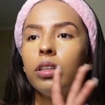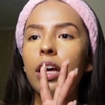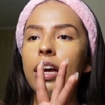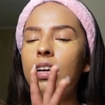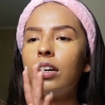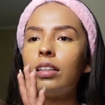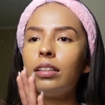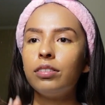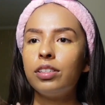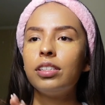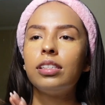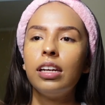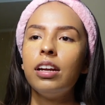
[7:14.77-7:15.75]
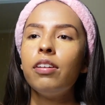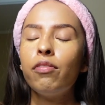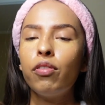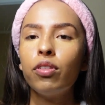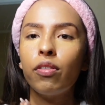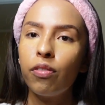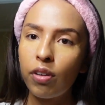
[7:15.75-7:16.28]
like studying for
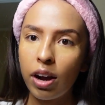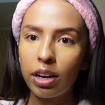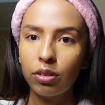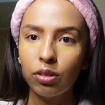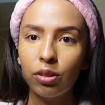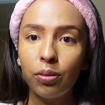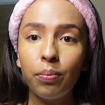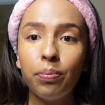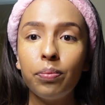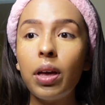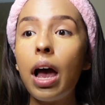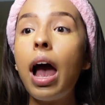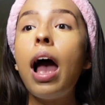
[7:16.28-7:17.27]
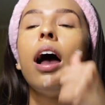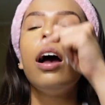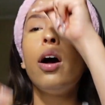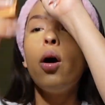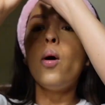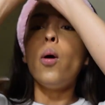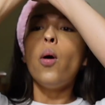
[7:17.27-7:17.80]
the final.
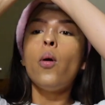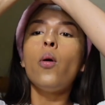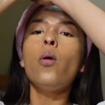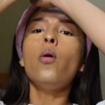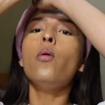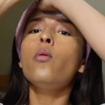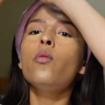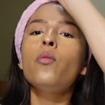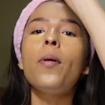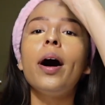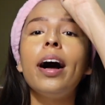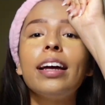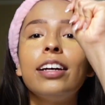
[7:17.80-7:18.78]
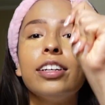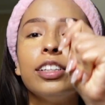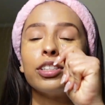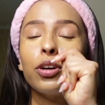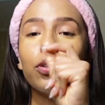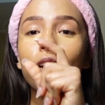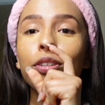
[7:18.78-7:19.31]
Oh my goodness.
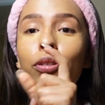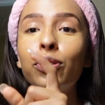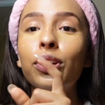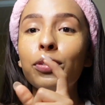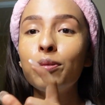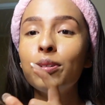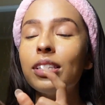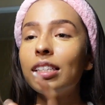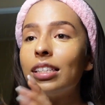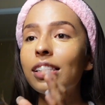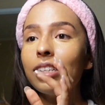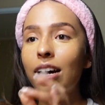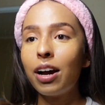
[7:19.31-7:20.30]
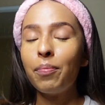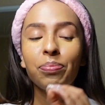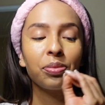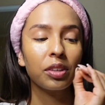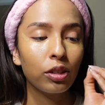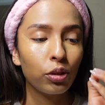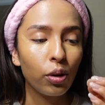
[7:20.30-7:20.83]
Okay, so there was this time,
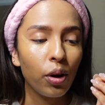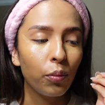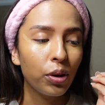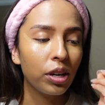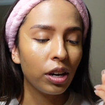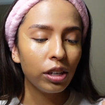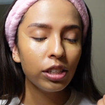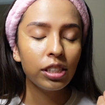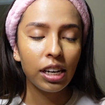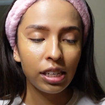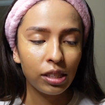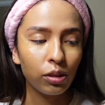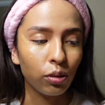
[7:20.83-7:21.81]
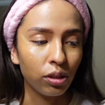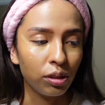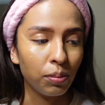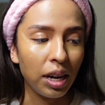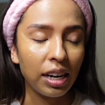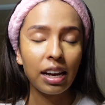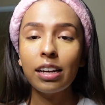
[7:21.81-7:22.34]
so we got our test scores
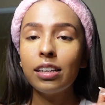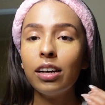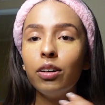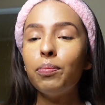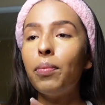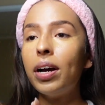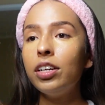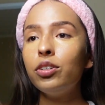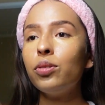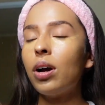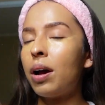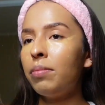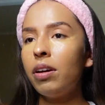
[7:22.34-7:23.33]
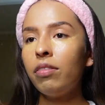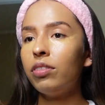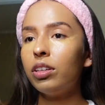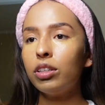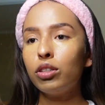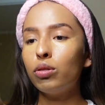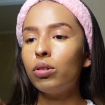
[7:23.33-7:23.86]
back, and mind you, I'm not
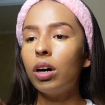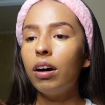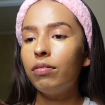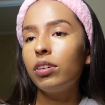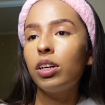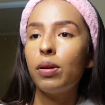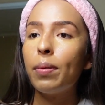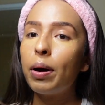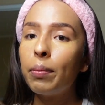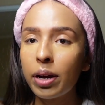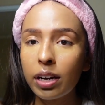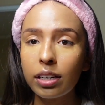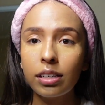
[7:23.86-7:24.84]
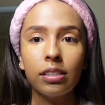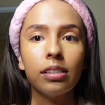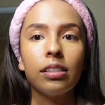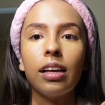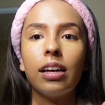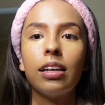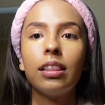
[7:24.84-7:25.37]
feeling too confident about mine because
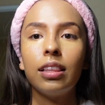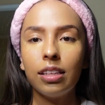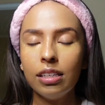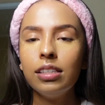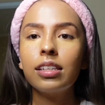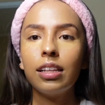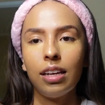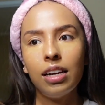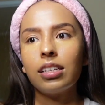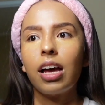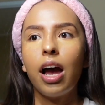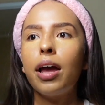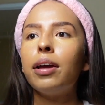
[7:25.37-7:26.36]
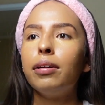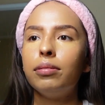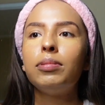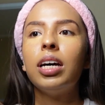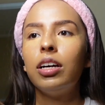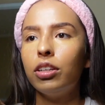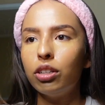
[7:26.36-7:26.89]
like this class, I am
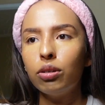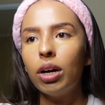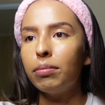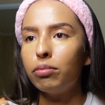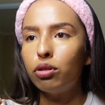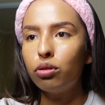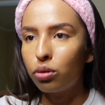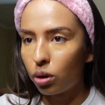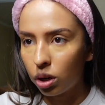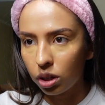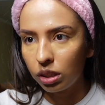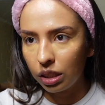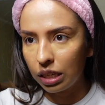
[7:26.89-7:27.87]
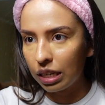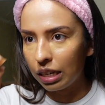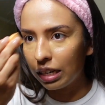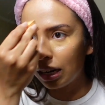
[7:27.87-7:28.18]
telling you, I'm struggling in.